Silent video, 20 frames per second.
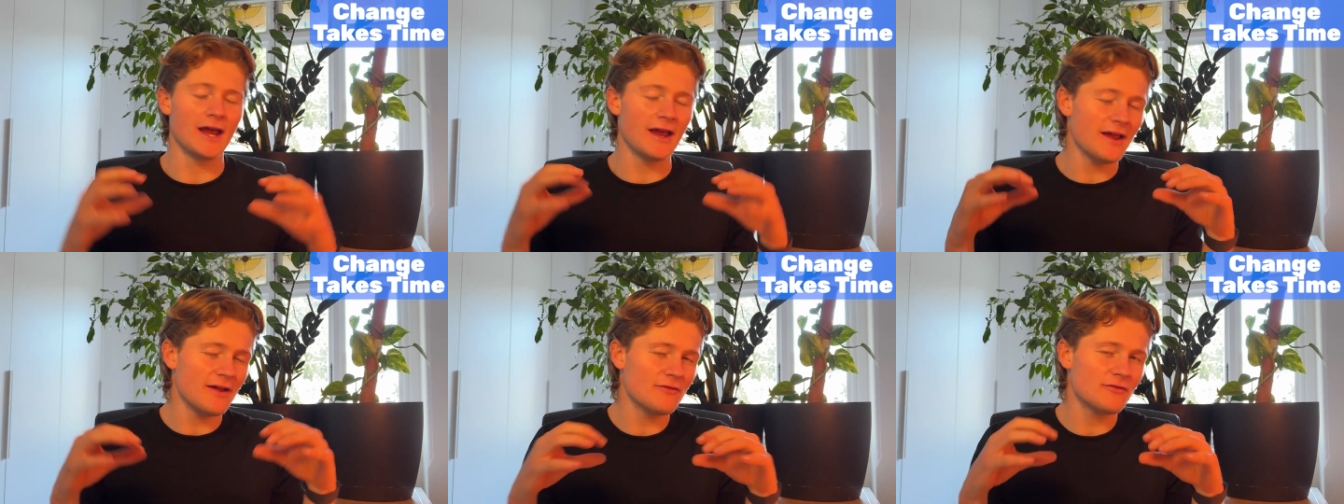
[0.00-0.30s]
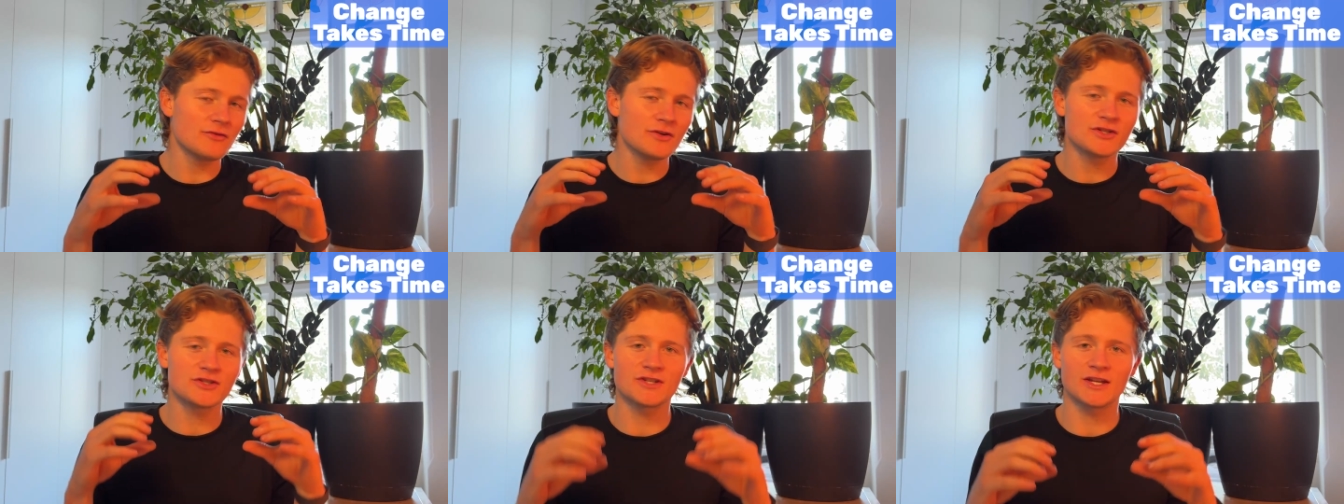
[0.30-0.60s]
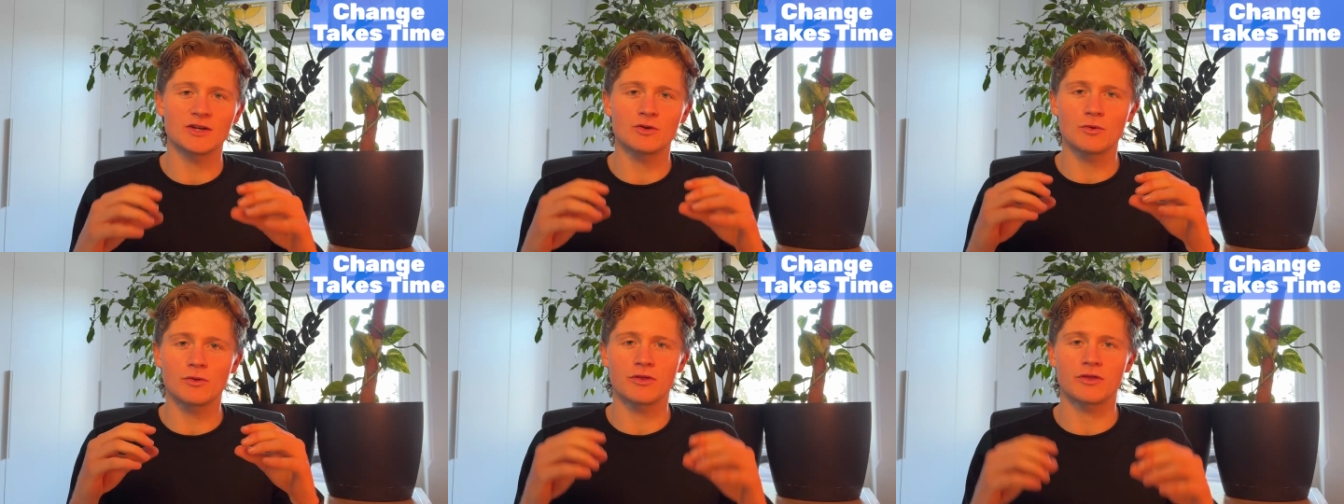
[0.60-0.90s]
Every
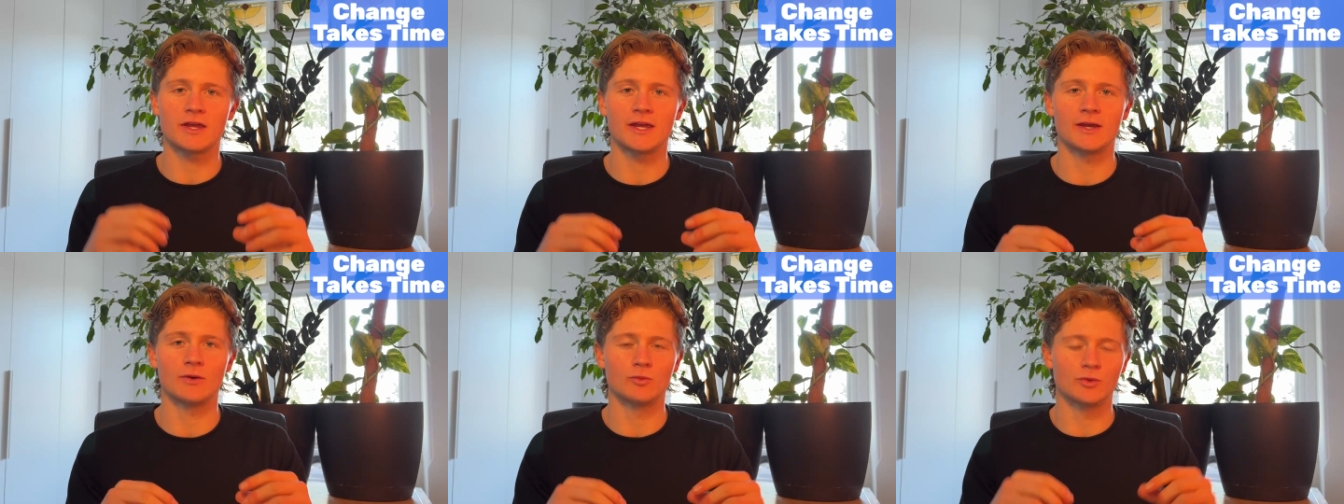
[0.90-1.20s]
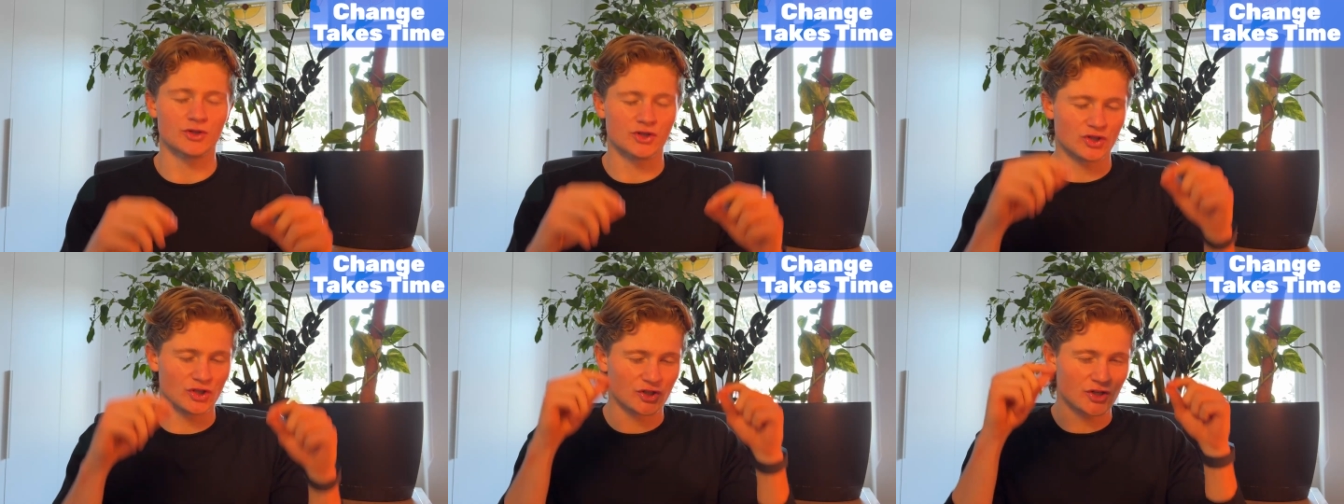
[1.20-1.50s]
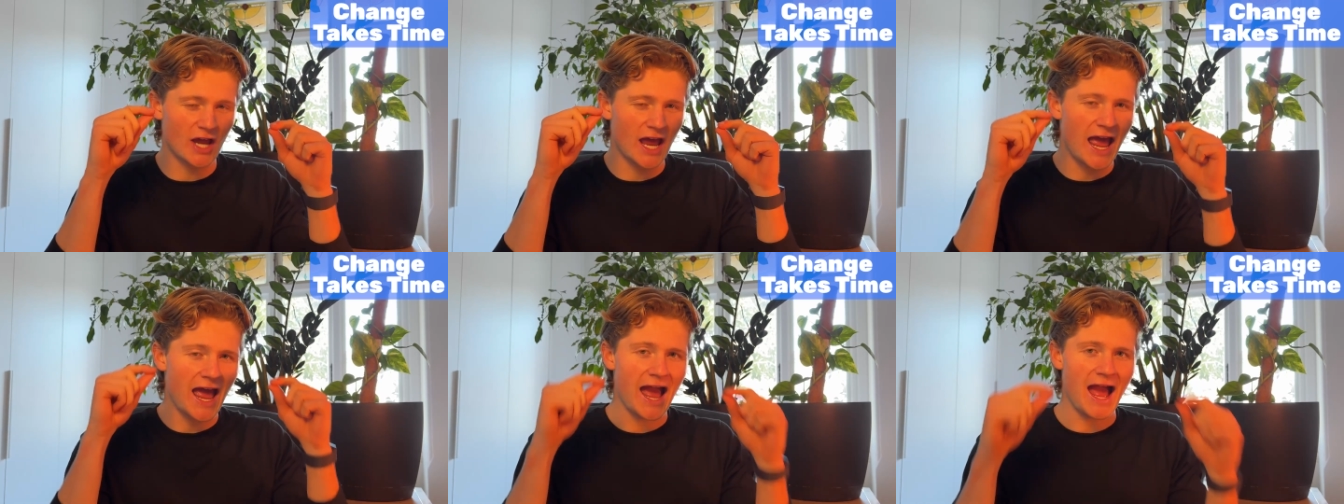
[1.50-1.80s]
single thing was
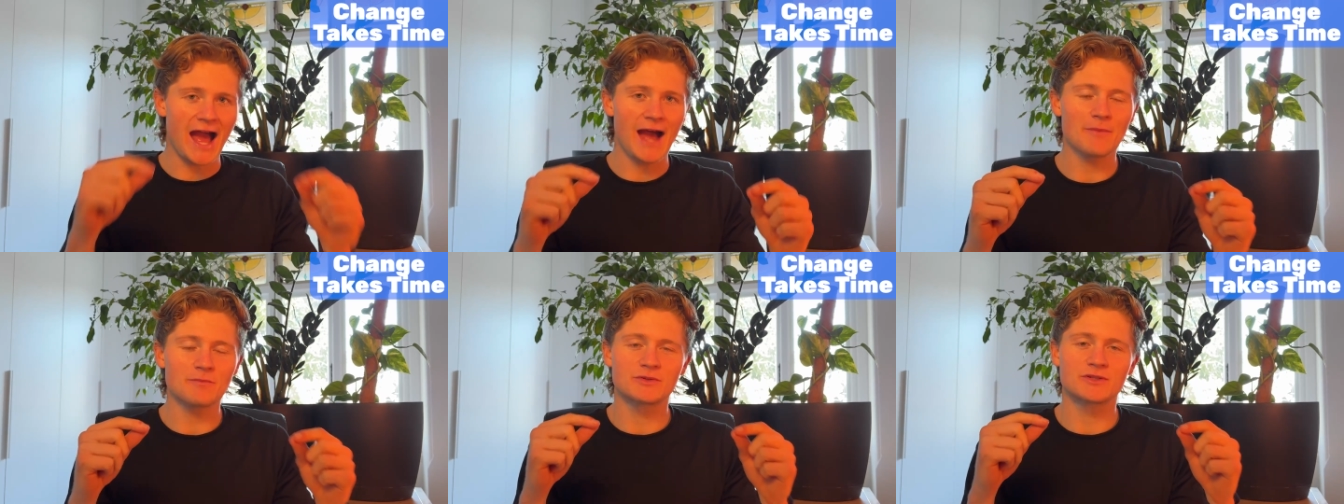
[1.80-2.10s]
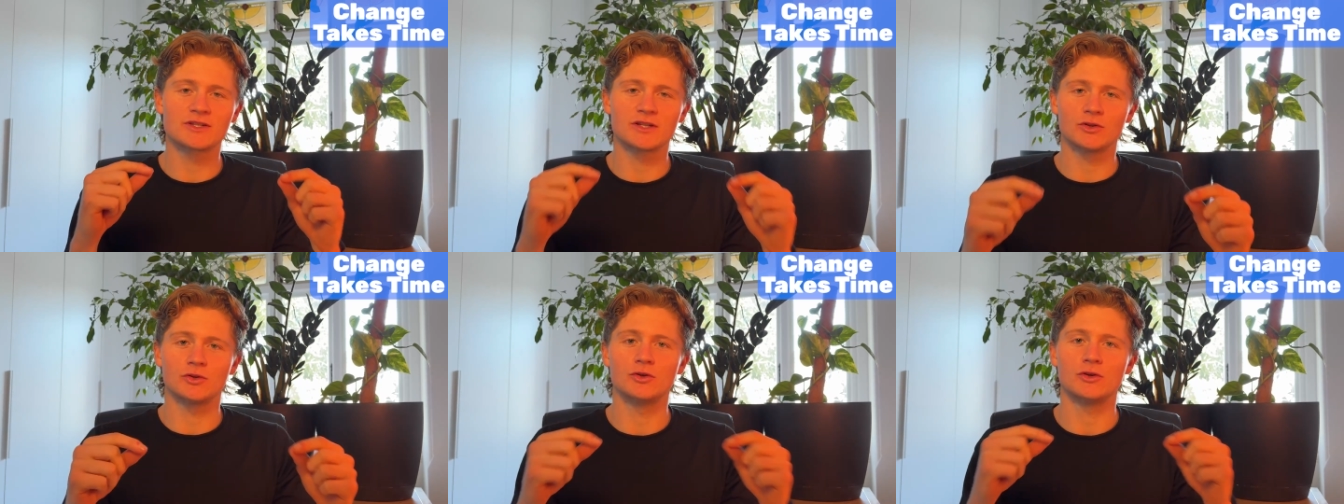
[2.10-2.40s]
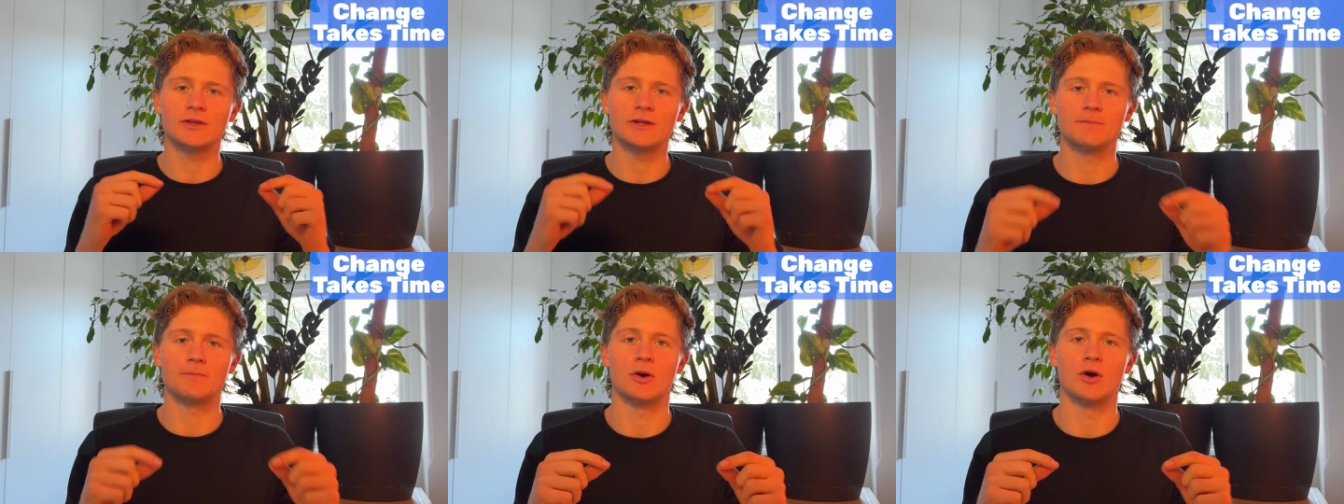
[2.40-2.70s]
just
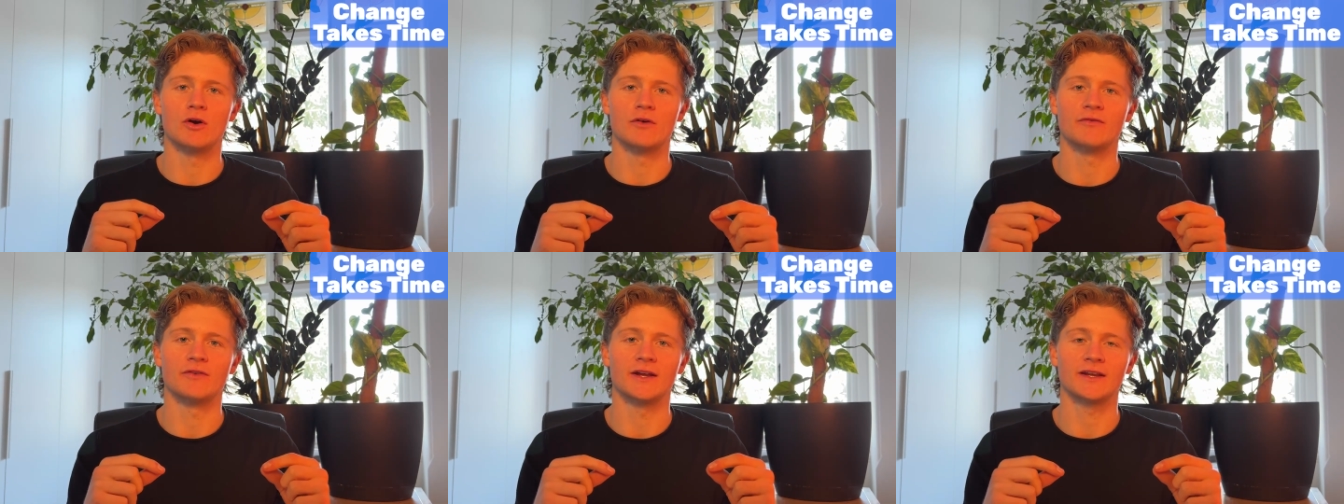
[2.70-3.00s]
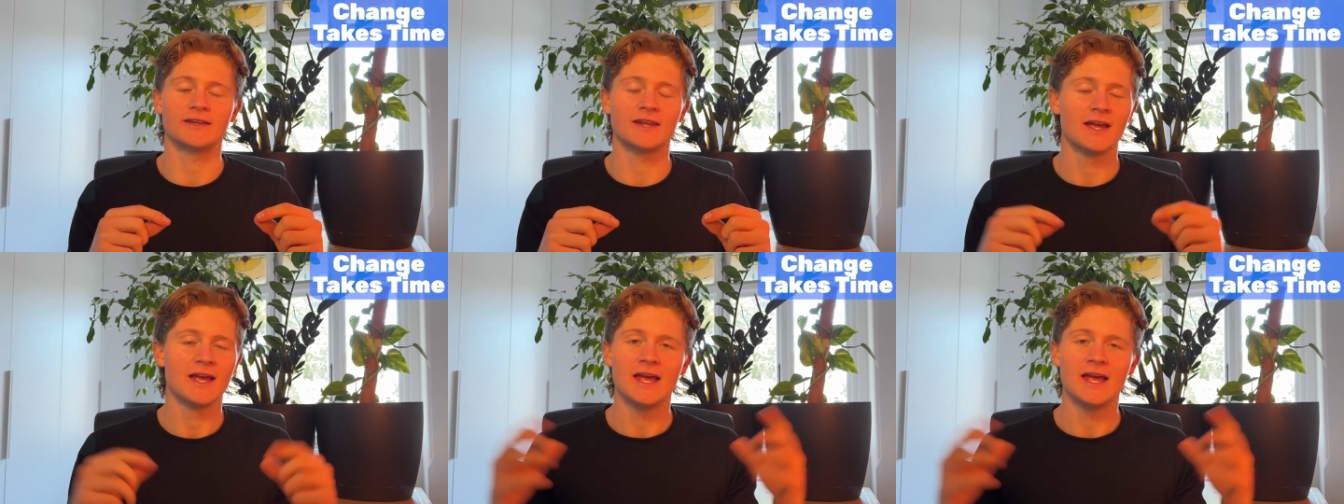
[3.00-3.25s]
absolutely perfect.